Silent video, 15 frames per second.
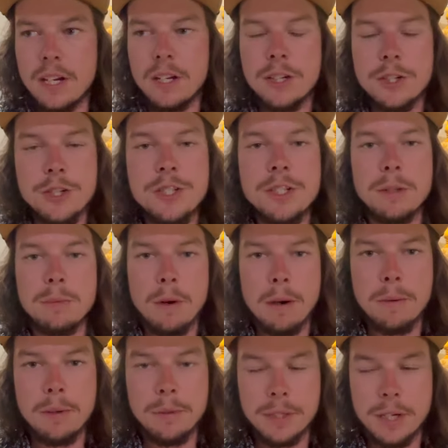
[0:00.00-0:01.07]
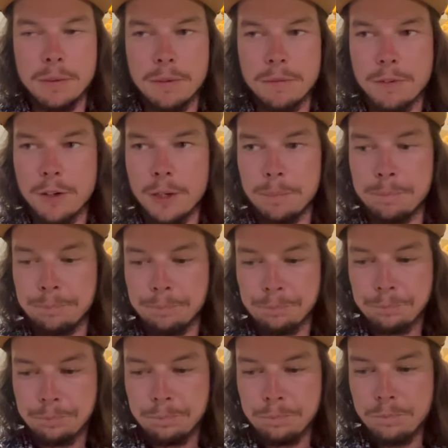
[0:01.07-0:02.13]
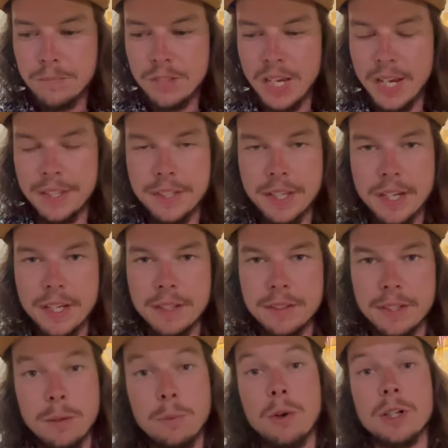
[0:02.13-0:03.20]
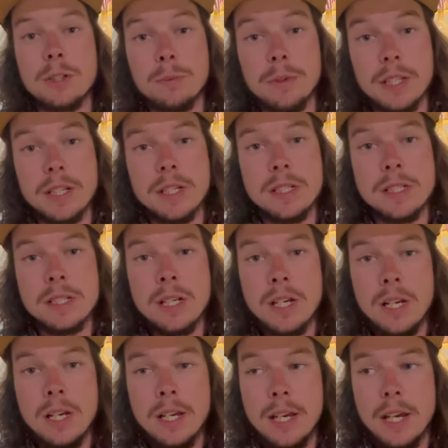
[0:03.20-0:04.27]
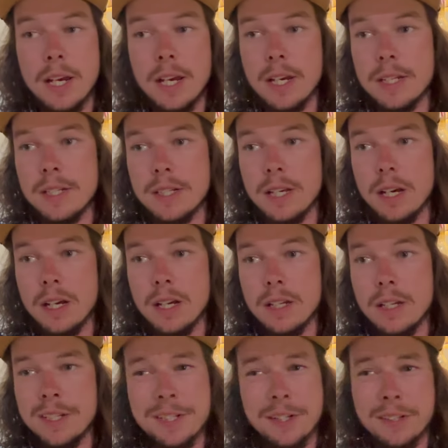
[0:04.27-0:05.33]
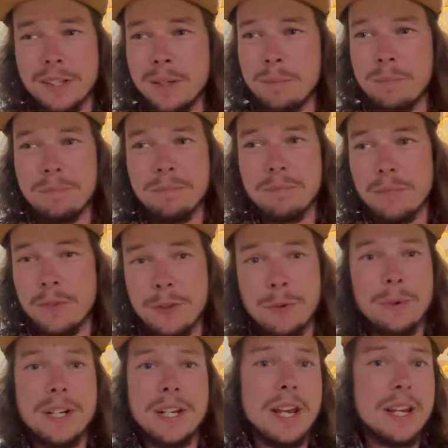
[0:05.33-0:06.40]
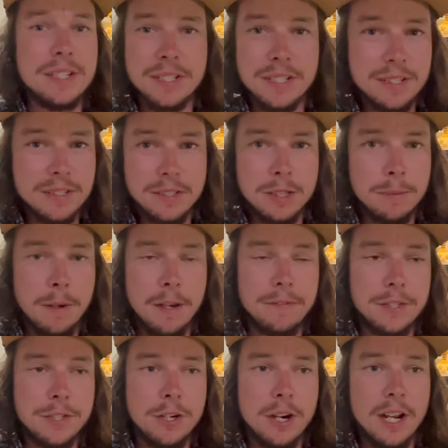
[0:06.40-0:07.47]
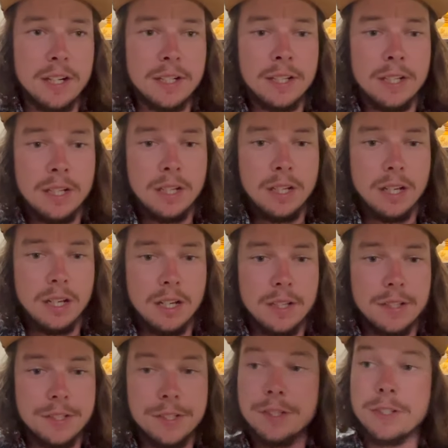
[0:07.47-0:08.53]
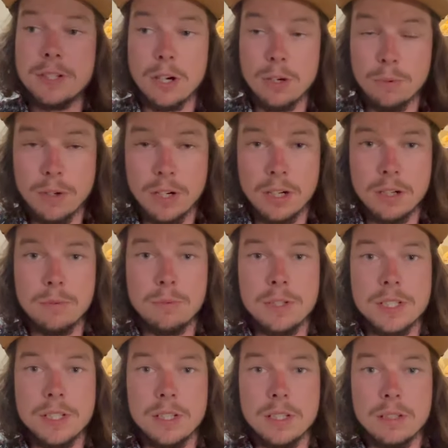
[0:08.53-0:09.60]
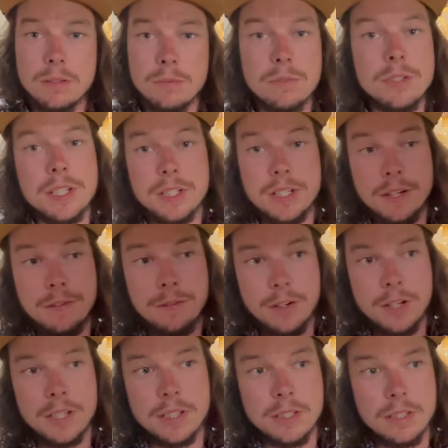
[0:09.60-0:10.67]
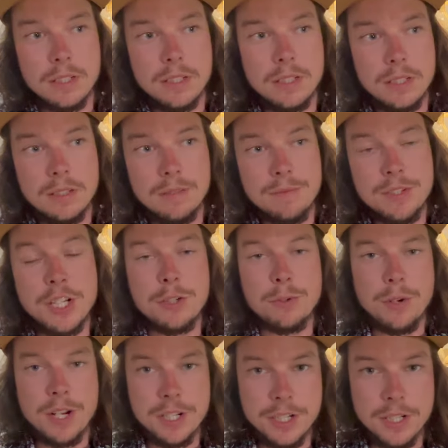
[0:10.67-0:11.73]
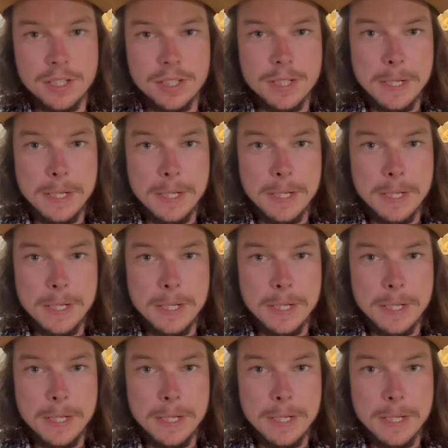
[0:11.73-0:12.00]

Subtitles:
of understood where we were coming from, and they worked with us, and it took them 3 days to pave the track. Dirt work was a different situation.